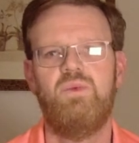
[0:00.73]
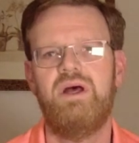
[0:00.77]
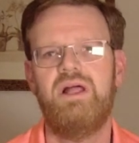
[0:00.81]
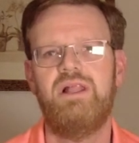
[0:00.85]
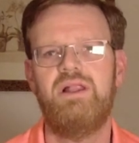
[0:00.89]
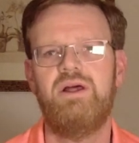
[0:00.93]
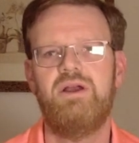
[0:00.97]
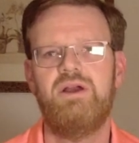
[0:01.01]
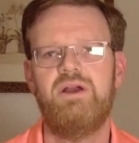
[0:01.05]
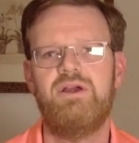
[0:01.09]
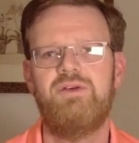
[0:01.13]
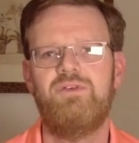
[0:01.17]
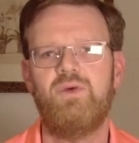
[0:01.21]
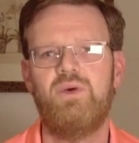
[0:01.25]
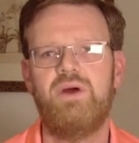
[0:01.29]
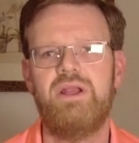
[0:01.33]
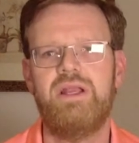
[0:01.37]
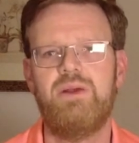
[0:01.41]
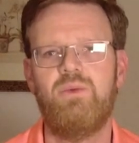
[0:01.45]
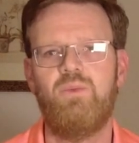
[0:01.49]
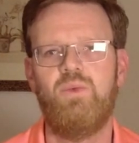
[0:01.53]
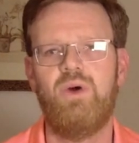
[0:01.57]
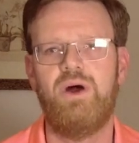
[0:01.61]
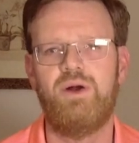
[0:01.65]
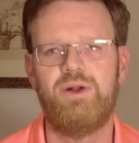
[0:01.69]
Hello
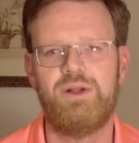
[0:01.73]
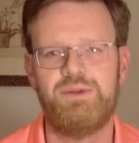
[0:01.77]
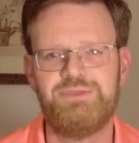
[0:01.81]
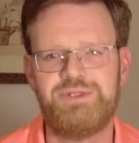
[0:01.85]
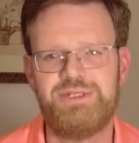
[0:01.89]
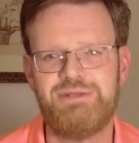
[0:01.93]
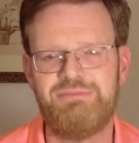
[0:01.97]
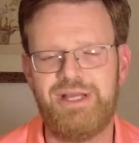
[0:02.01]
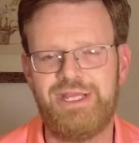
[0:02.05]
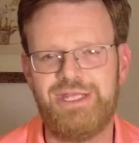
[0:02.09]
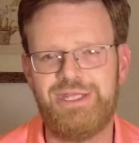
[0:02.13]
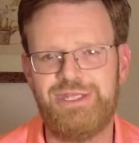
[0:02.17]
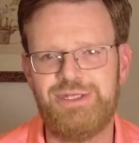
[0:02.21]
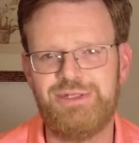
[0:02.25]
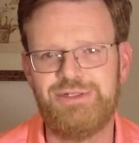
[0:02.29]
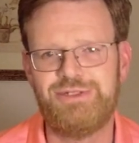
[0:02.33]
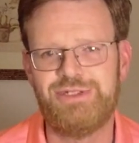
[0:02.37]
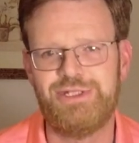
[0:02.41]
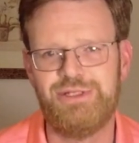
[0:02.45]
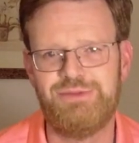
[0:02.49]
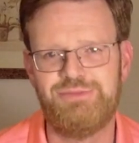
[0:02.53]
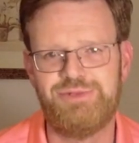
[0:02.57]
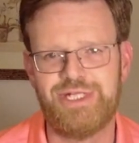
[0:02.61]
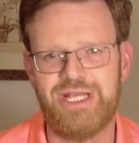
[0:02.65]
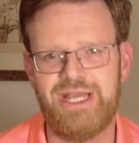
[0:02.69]
everyone and welcome to my
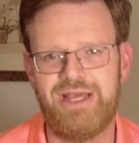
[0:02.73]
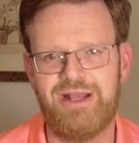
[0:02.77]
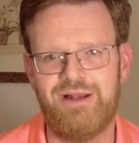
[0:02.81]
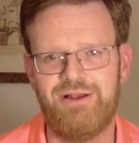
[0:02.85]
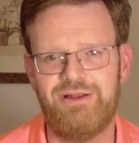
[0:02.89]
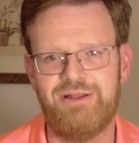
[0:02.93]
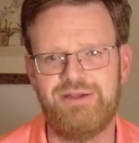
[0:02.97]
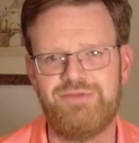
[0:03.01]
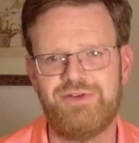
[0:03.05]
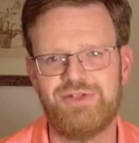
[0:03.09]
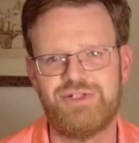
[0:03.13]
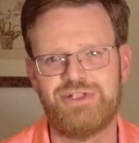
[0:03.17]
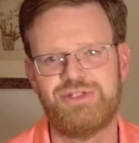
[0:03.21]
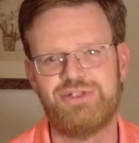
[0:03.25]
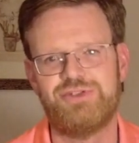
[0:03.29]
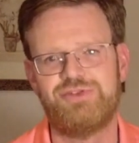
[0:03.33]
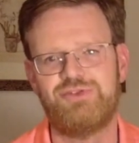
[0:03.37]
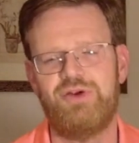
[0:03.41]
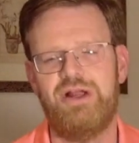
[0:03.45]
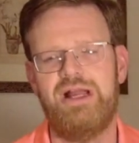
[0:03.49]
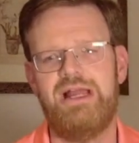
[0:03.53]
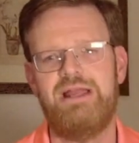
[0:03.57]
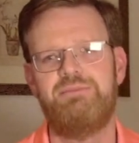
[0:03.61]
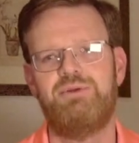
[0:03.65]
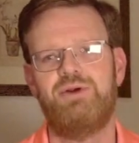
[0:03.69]
YouTube channel. If you're a
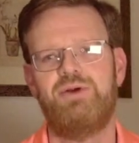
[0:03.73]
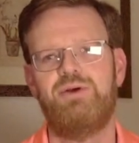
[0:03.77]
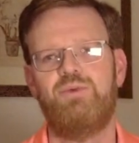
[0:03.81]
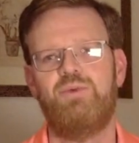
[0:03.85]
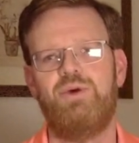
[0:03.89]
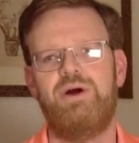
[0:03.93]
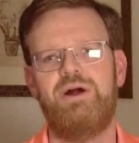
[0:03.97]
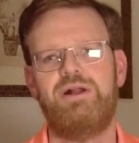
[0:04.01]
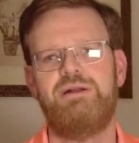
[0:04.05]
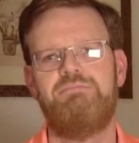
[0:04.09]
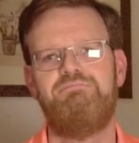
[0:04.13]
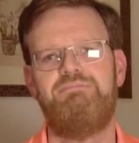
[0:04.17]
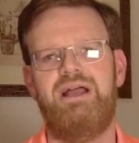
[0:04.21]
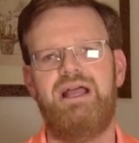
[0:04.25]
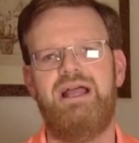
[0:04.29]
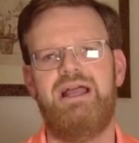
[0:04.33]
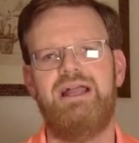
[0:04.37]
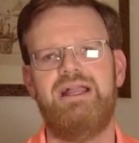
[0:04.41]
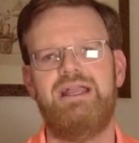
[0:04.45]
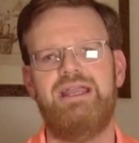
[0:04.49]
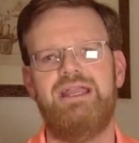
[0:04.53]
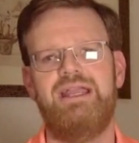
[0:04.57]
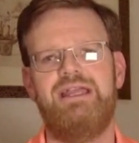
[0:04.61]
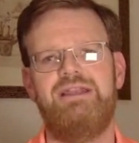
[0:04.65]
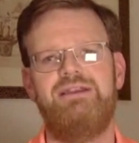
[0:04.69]
subscriber, welcome
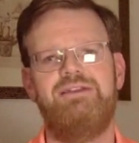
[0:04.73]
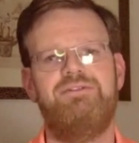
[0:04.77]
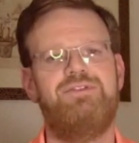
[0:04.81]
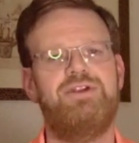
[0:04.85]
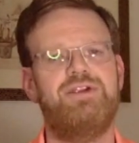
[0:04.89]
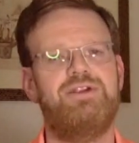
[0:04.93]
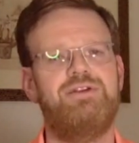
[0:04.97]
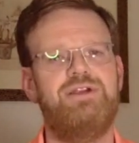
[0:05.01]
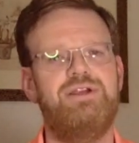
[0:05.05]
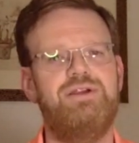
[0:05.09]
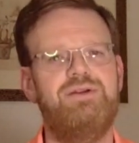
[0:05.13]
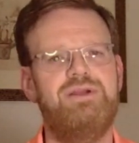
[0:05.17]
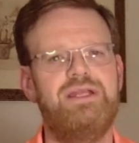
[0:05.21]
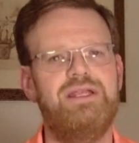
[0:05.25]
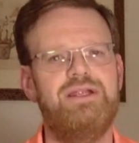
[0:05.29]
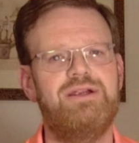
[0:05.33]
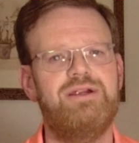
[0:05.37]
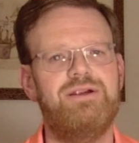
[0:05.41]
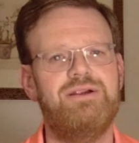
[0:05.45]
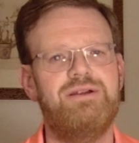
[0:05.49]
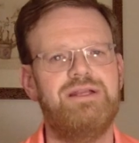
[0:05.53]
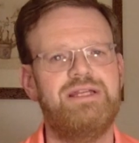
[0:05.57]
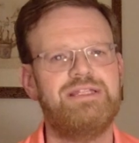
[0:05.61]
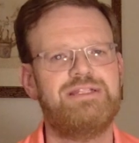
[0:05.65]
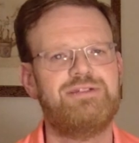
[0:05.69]
back. And if you're new
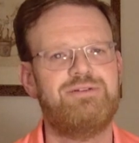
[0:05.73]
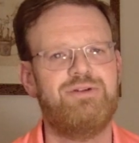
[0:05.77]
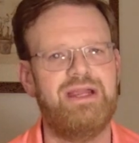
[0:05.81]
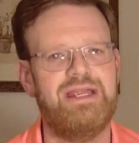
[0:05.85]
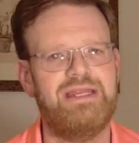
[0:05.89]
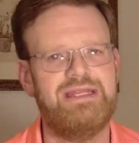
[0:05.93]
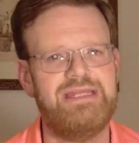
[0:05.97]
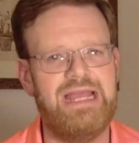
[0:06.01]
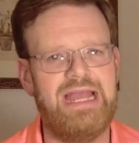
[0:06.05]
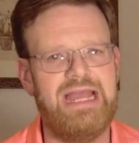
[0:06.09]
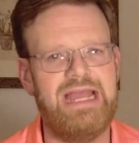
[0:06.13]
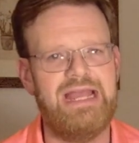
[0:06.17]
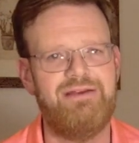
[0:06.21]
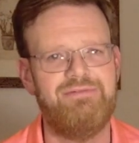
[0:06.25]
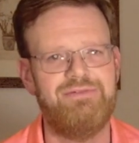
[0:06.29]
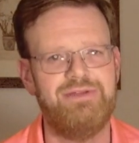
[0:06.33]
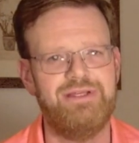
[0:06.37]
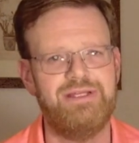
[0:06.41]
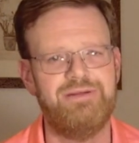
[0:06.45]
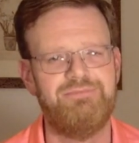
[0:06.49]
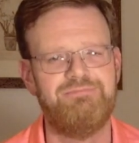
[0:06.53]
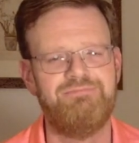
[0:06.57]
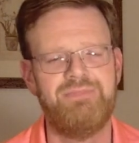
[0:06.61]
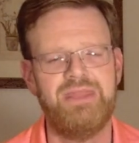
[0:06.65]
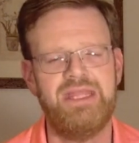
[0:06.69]
here, it's great to have
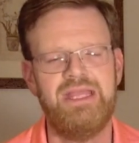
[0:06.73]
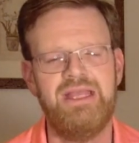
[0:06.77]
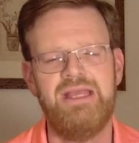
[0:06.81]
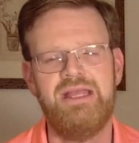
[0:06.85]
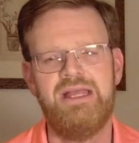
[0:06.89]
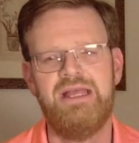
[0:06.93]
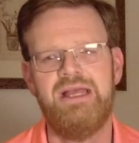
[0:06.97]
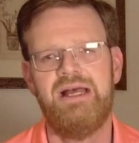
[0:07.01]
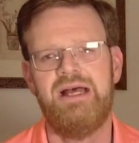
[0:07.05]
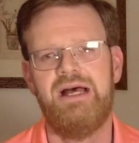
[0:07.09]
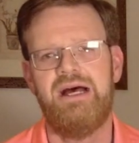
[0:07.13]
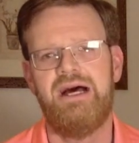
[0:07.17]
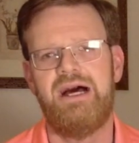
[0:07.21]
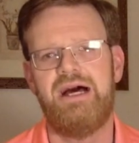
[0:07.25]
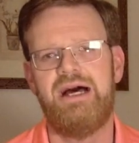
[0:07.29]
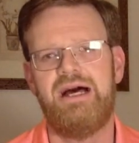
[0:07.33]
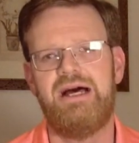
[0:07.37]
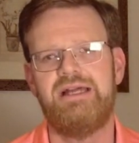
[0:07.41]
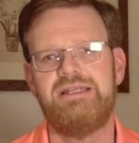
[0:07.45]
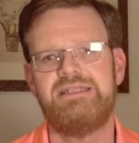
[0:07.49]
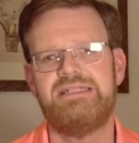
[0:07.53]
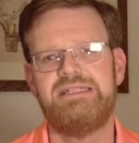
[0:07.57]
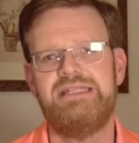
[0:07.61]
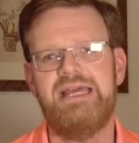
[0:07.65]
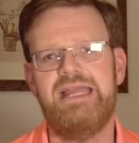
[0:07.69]
you.
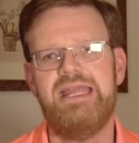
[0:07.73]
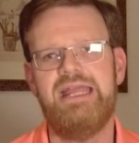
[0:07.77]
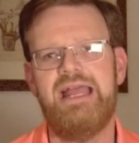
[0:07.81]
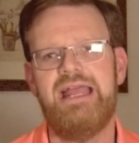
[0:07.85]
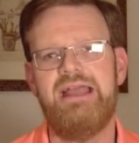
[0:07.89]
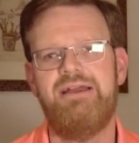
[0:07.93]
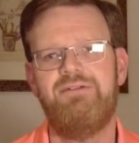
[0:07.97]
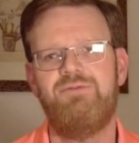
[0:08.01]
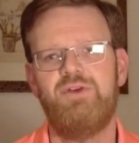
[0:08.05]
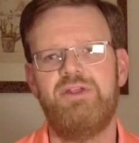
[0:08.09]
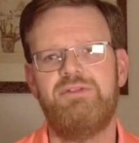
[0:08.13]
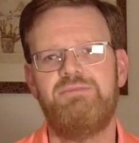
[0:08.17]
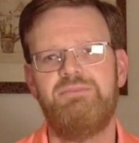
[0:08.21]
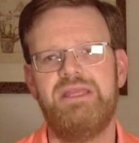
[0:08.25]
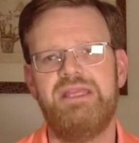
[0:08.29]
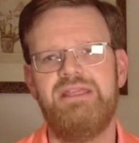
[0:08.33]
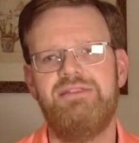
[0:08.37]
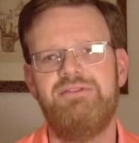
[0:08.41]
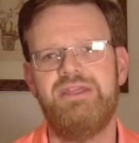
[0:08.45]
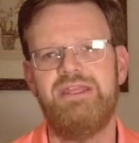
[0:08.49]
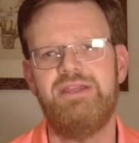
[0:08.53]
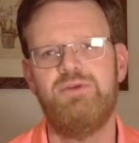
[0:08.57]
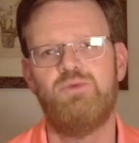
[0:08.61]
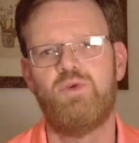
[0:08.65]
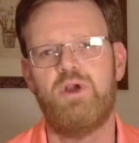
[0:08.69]
Uh, today I have with
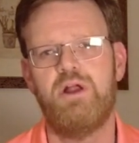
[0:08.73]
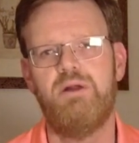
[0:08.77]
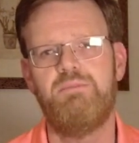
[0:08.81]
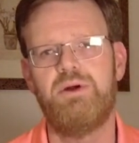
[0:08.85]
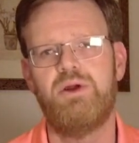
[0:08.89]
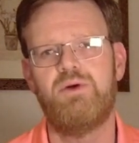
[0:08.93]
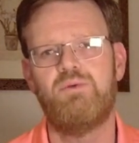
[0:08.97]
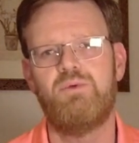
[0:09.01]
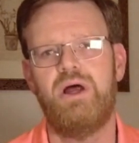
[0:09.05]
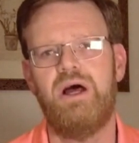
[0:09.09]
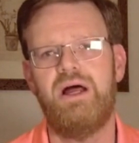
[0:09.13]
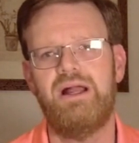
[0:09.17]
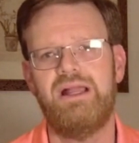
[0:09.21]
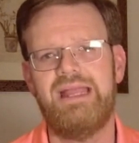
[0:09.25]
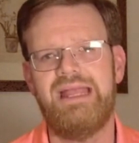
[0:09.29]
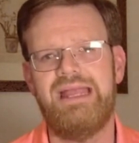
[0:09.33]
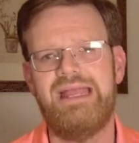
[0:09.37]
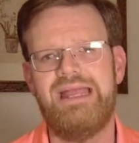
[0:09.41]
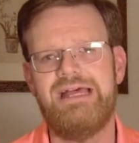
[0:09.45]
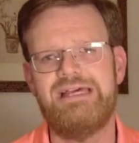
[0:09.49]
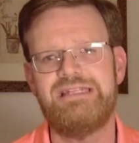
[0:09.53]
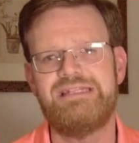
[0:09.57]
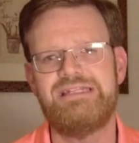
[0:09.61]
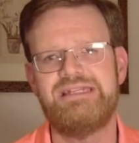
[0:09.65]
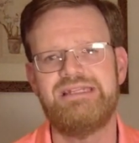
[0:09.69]
me the Roborock
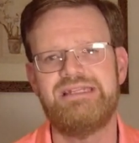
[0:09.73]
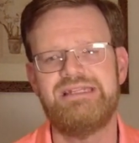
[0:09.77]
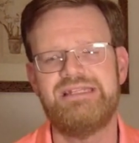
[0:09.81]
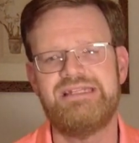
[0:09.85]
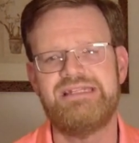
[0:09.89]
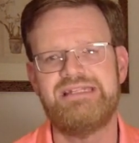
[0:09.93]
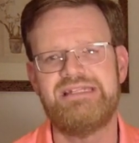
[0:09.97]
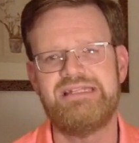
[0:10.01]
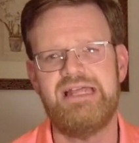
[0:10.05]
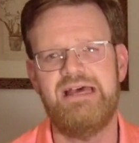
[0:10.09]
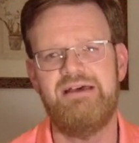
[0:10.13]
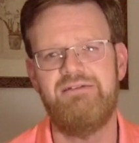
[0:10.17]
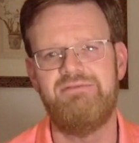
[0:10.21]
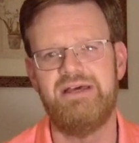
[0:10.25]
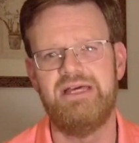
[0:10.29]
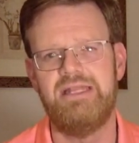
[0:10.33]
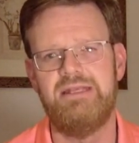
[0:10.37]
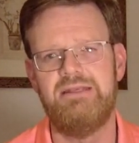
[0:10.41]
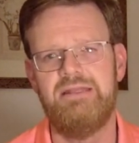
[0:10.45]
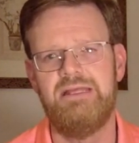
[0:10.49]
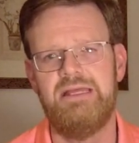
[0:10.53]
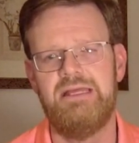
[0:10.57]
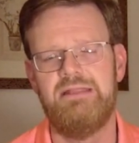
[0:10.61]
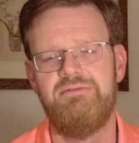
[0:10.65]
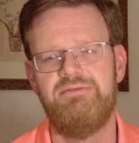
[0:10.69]

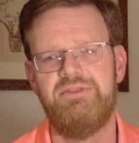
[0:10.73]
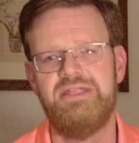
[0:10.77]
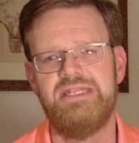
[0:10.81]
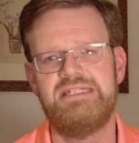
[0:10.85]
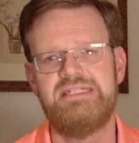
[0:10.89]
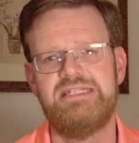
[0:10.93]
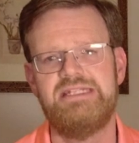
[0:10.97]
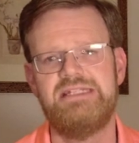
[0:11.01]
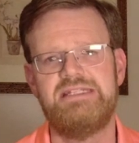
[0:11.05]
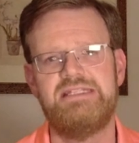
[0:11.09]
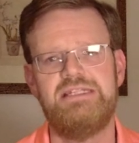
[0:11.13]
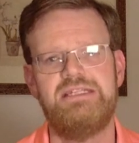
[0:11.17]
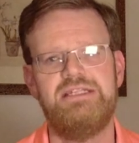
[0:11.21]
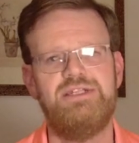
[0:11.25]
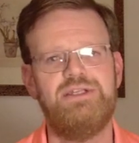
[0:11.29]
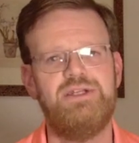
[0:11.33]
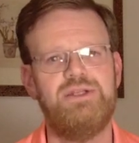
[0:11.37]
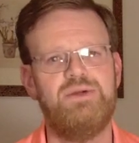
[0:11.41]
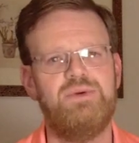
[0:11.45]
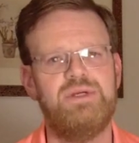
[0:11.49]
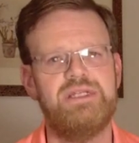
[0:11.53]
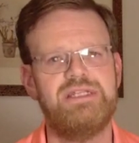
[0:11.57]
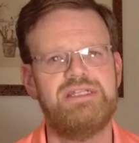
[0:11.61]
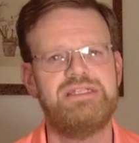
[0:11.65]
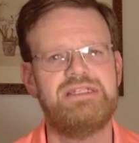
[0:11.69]
S7. This is the
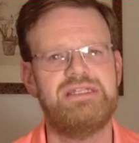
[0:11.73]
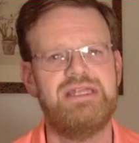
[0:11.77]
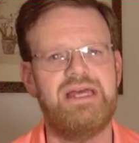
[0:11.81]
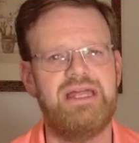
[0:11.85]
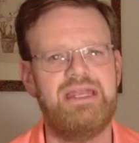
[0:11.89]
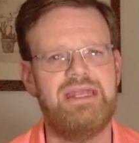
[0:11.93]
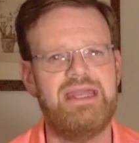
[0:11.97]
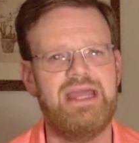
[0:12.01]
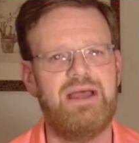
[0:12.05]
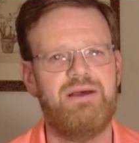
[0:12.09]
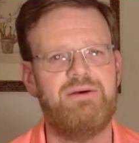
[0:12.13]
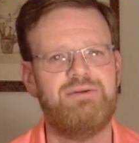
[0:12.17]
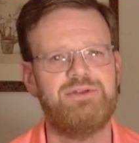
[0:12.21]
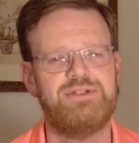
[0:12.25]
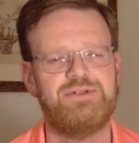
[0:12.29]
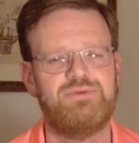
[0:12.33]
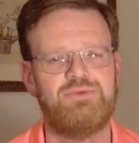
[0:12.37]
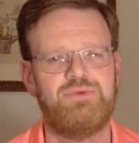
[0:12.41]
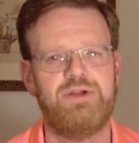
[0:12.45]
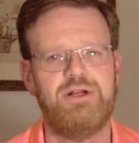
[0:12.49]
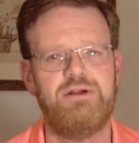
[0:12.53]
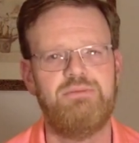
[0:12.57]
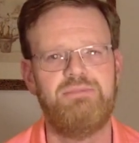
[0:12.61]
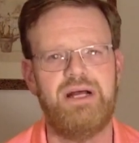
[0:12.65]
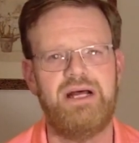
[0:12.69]
newest
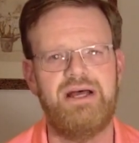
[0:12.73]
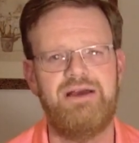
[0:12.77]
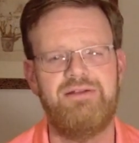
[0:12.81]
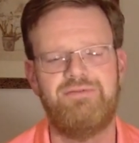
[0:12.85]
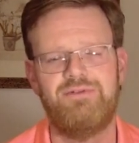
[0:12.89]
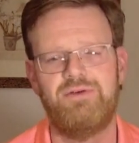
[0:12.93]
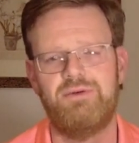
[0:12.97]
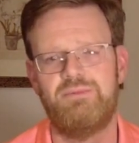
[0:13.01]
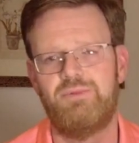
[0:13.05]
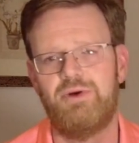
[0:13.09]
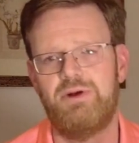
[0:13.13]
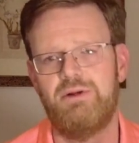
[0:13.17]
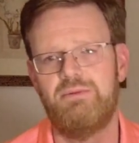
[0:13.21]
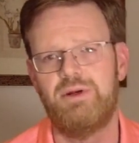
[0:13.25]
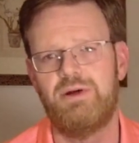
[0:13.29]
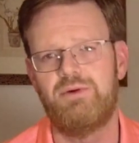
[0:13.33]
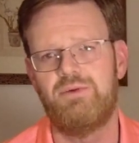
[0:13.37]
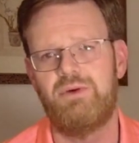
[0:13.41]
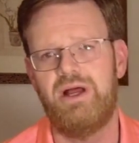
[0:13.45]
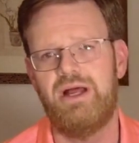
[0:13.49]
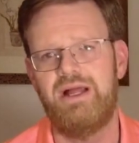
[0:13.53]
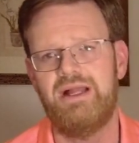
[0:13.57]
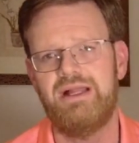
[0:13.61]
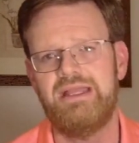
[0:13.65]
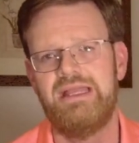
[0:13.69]
announced robot from
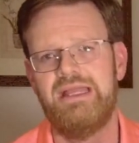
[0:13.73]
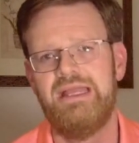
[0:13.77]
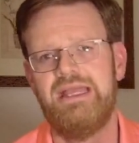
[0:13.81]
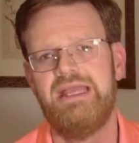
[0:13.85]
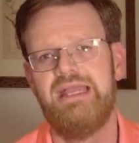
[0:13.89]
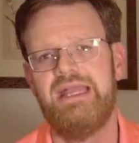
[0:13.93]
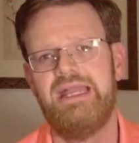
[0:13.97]
Roborock